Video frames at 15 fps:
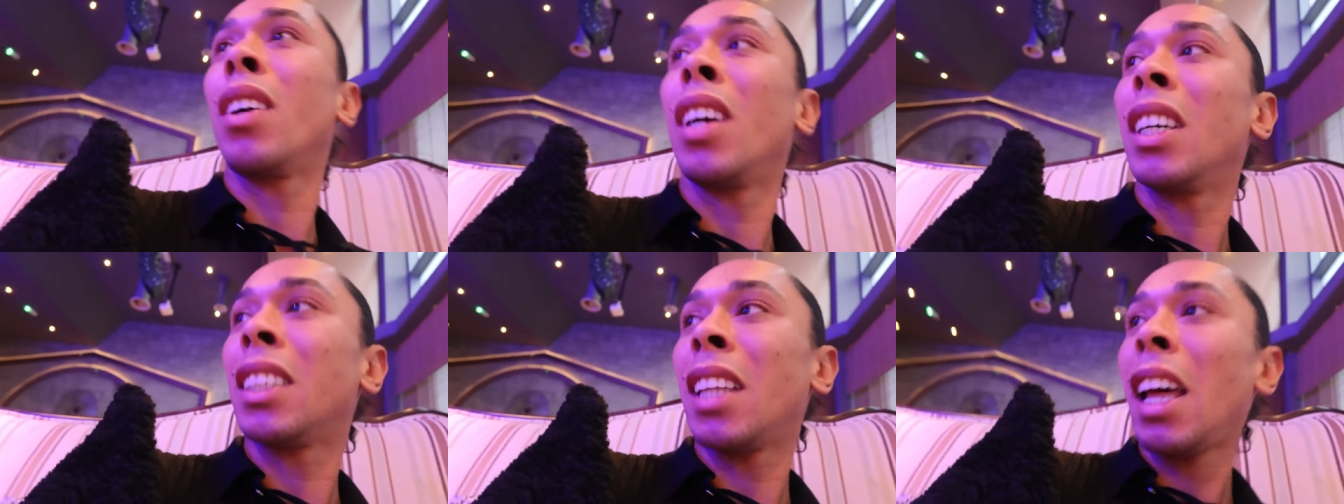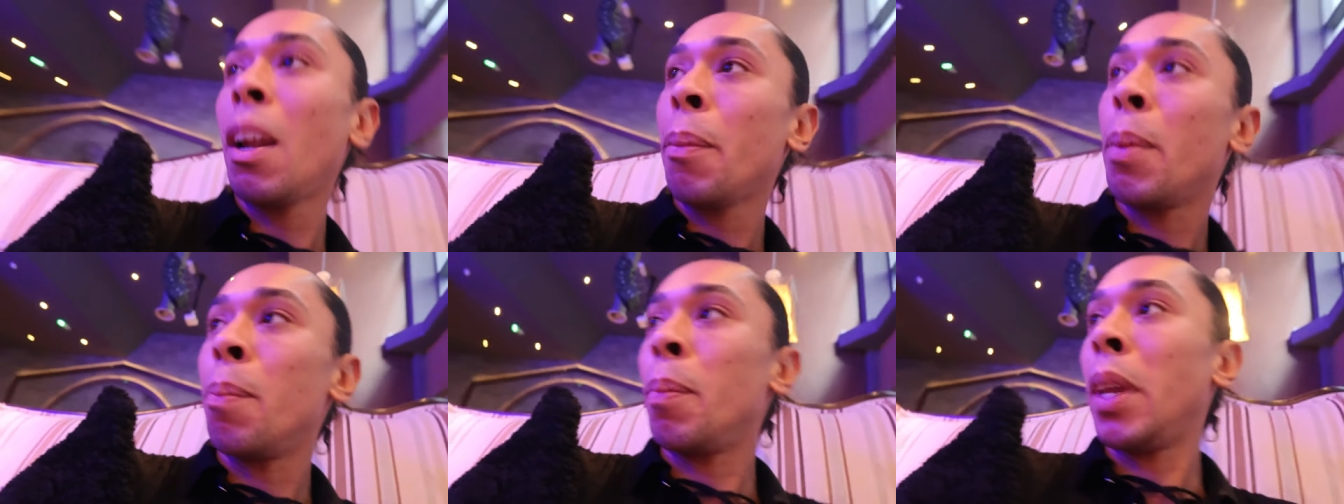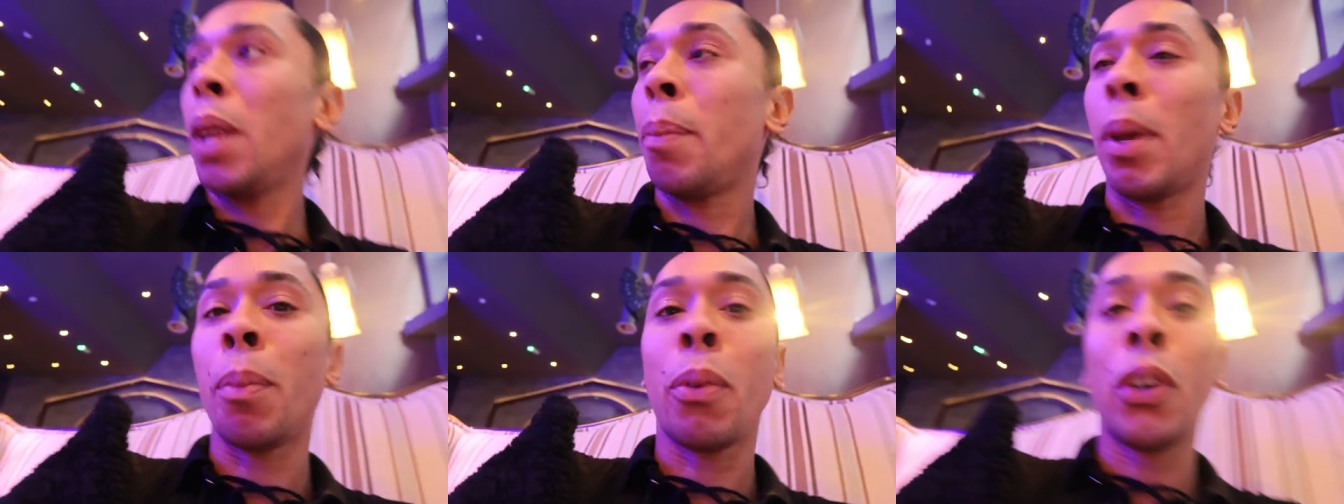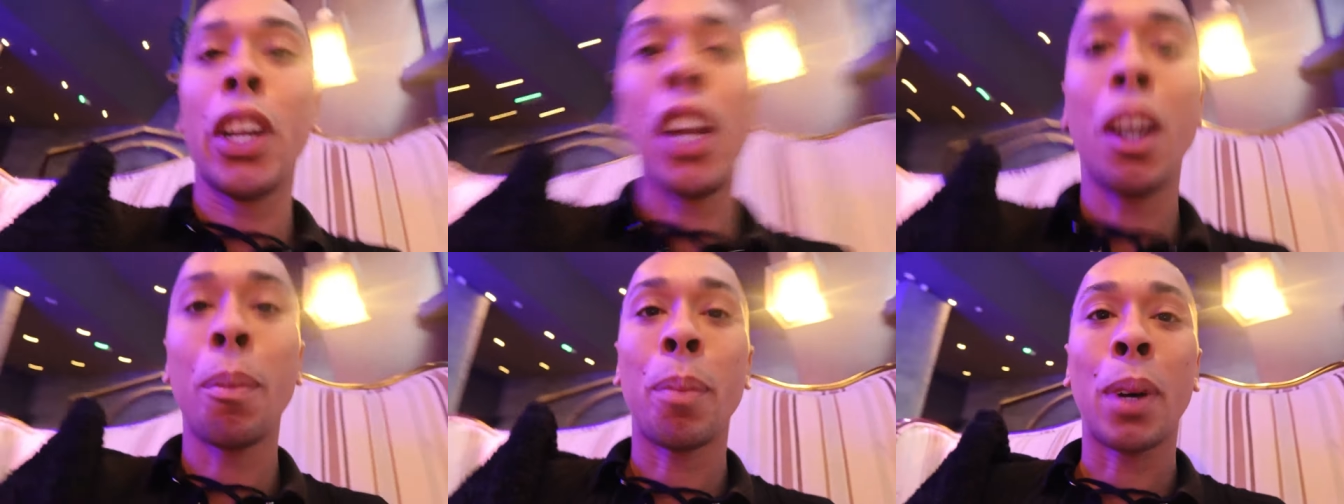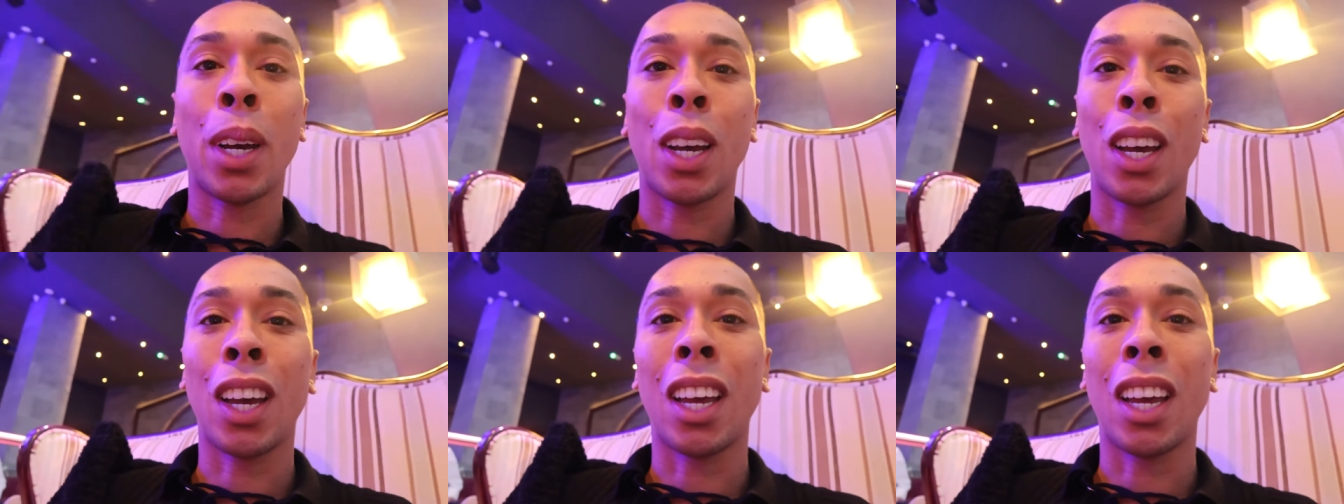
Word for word: it's not a many people in here but